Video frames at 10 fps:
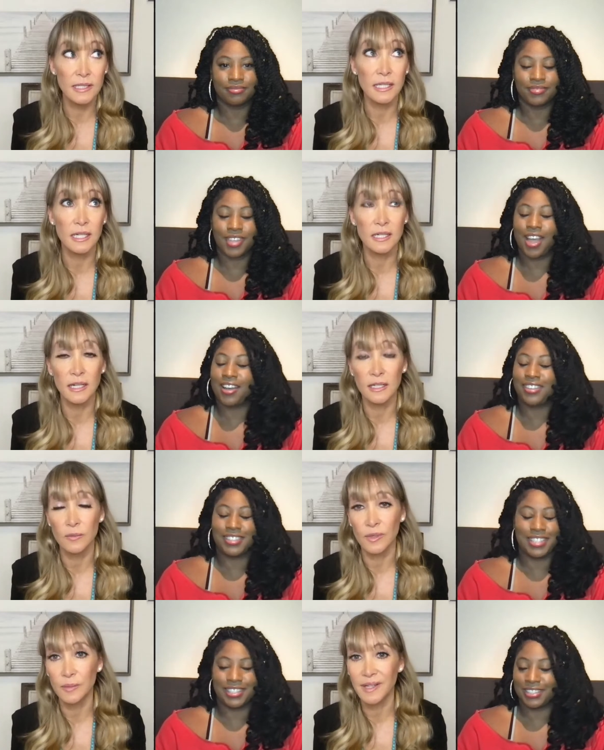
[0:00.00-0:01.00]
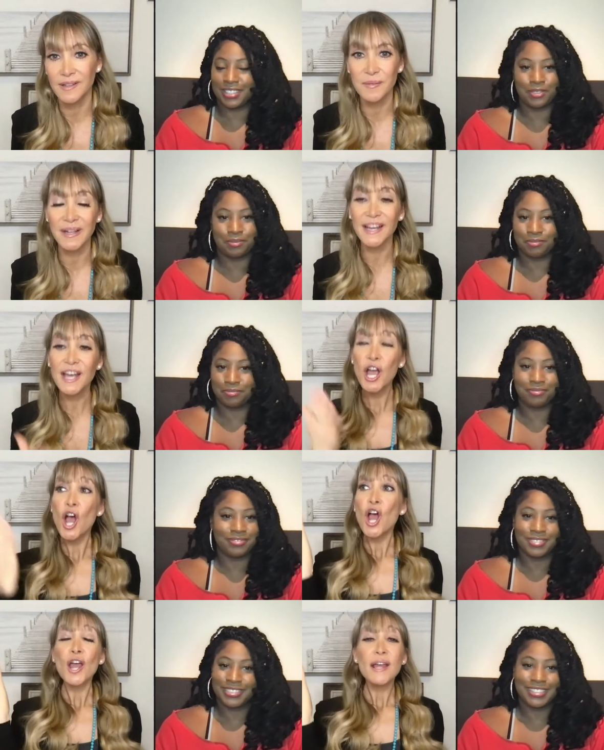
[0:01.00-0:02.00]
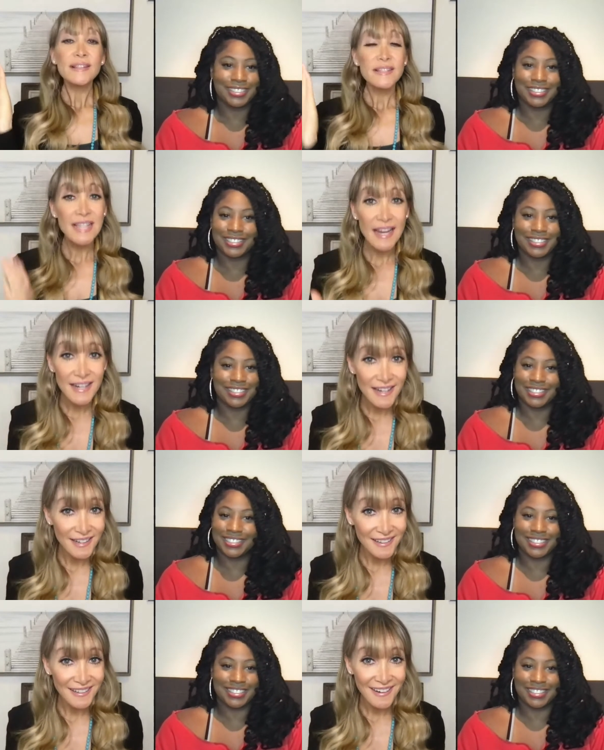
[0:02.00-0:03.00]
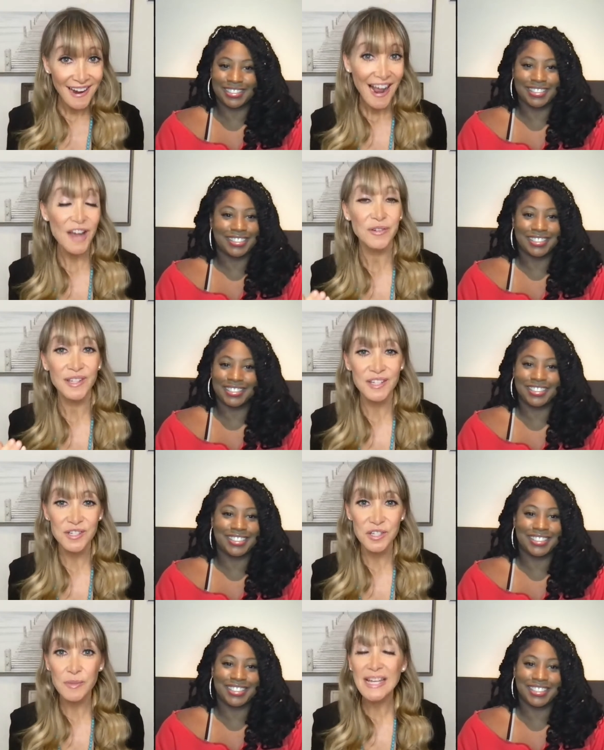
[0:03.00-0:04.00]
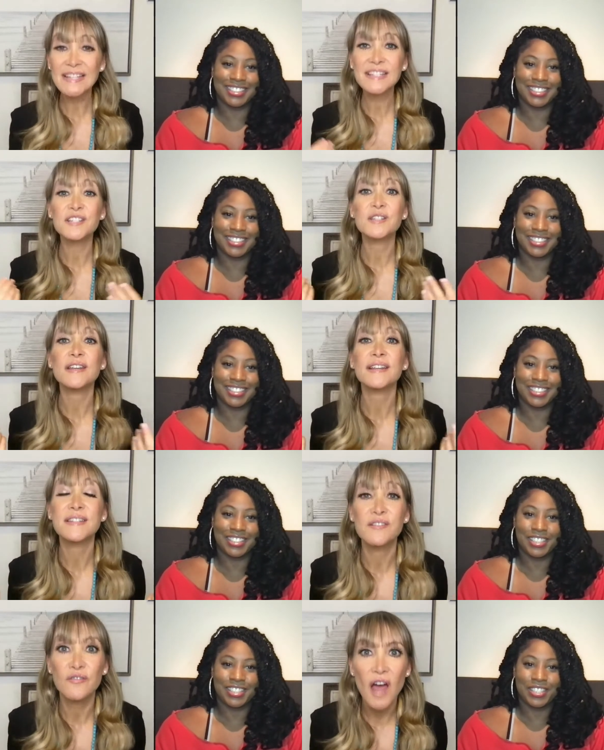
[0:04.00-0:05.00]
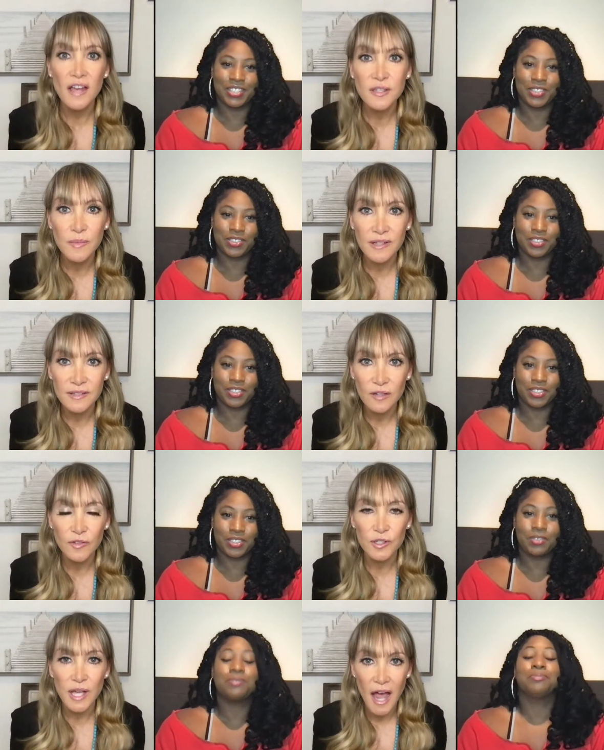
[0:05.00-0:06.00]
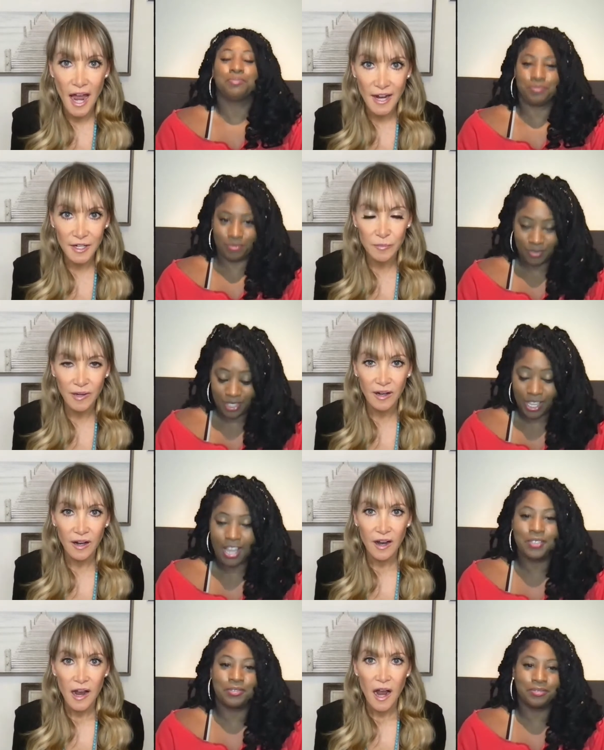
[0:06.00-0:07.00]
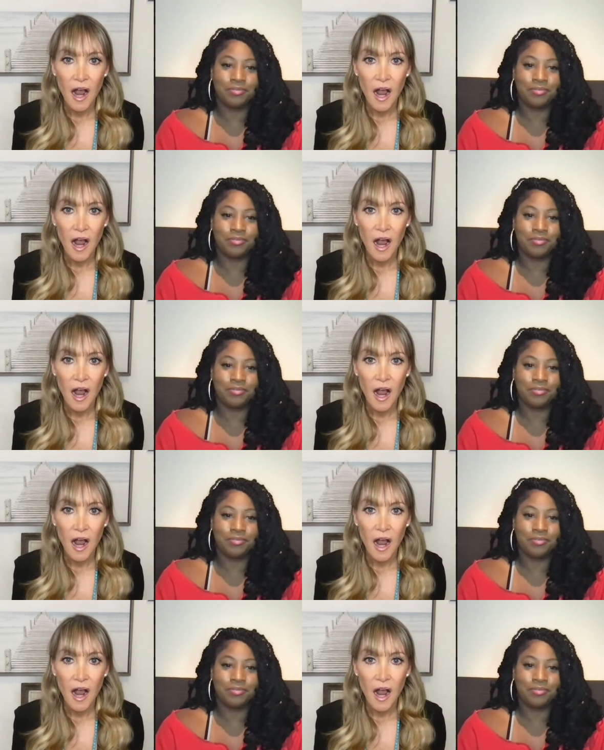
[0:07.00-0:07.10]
Speaker 1: on the date and I didn't want to be there. I'm like, dating and relationships, it's a it's an investment of your time. Yeah.